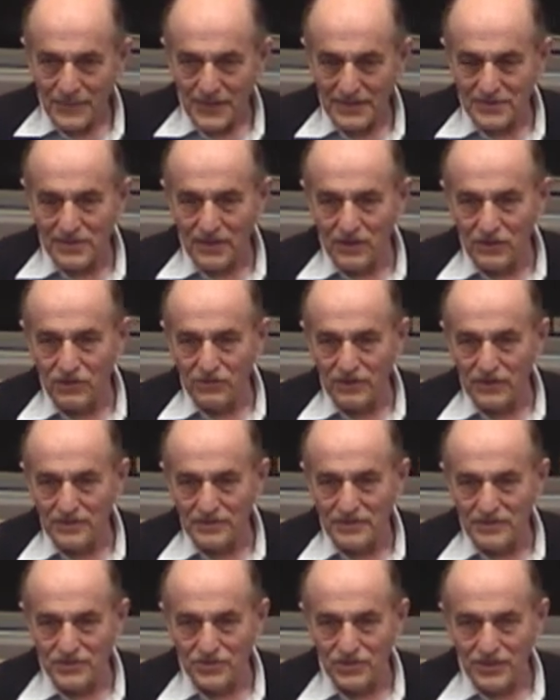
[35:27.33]
This
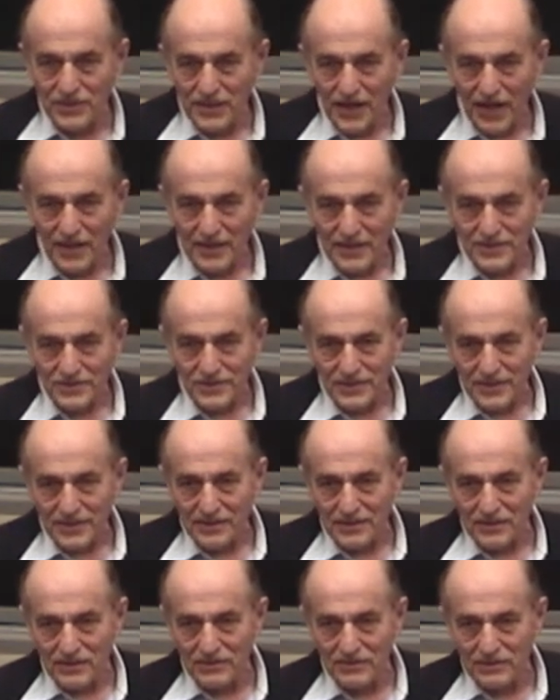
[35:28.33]
included geology,
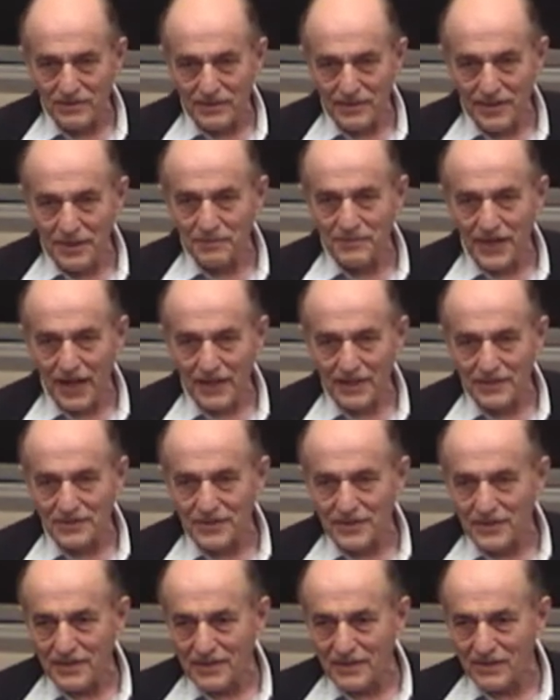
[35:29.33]
it included
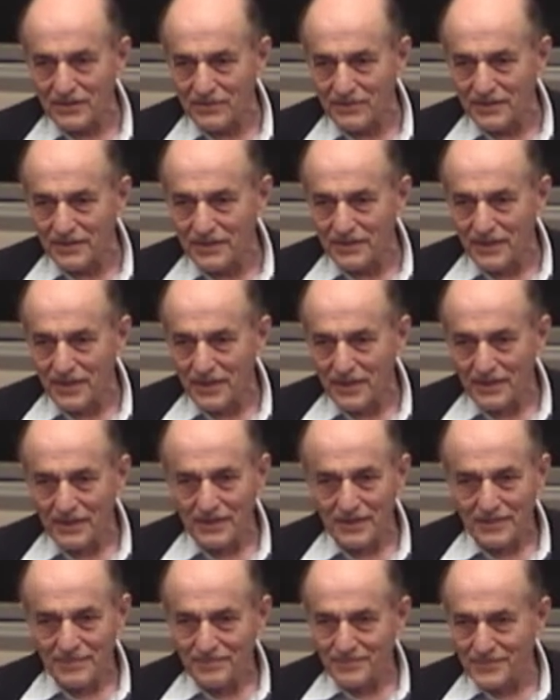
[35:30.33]
limnology, it included
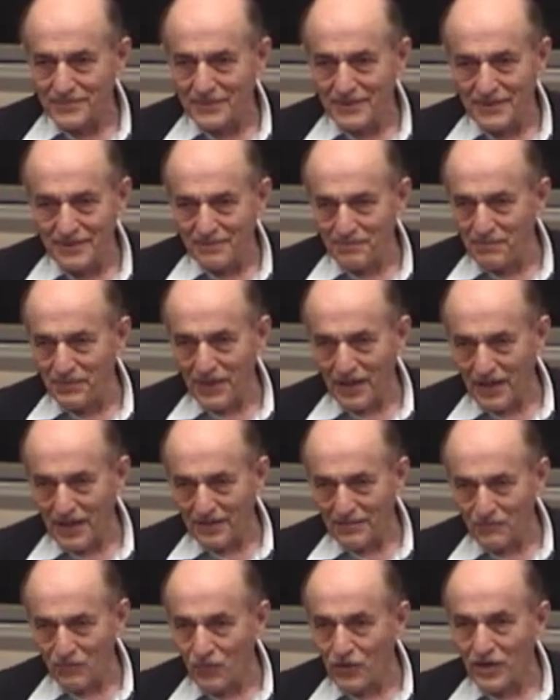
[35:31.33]

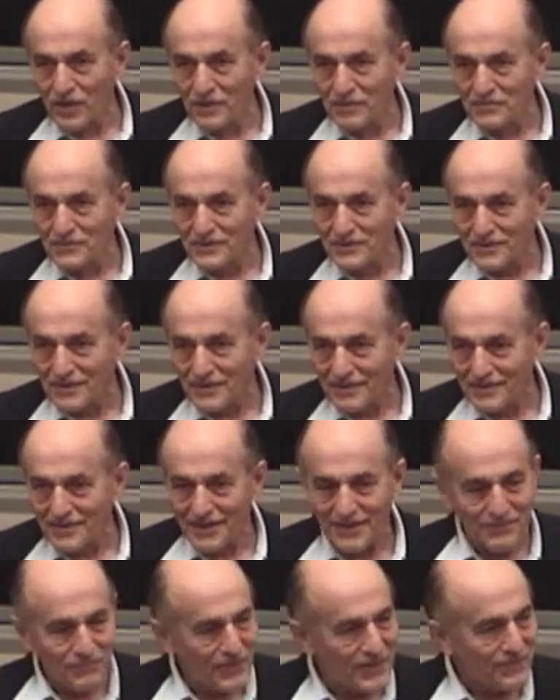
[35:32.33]
uh, worms,
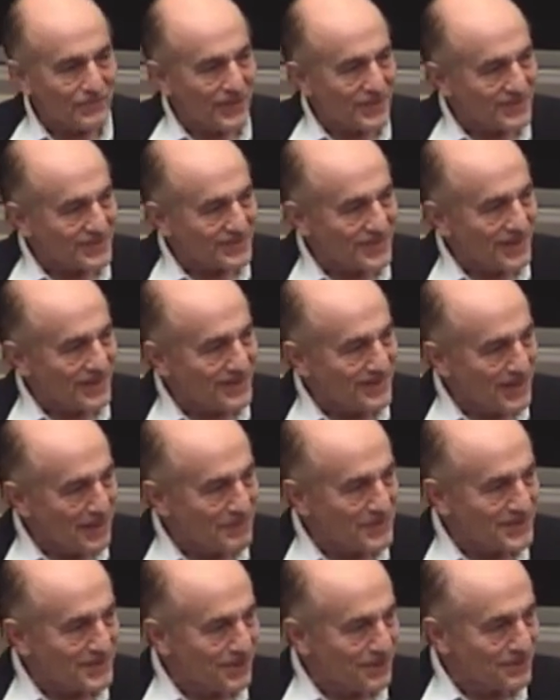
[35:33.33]
what do I want to say,
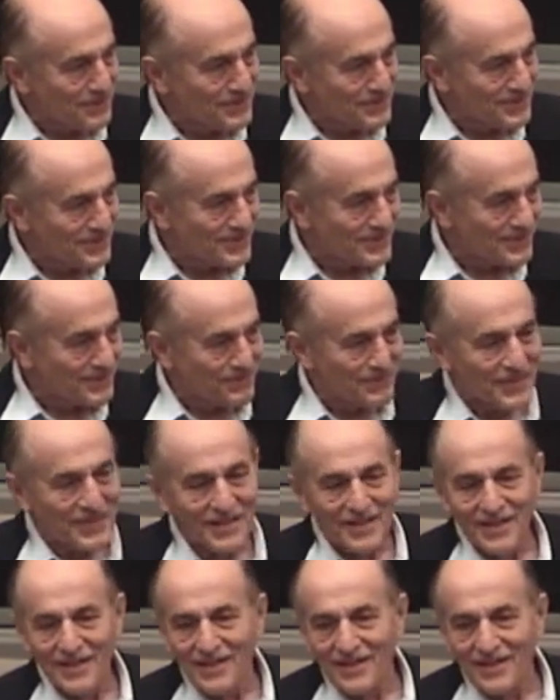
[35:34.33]
nematodes.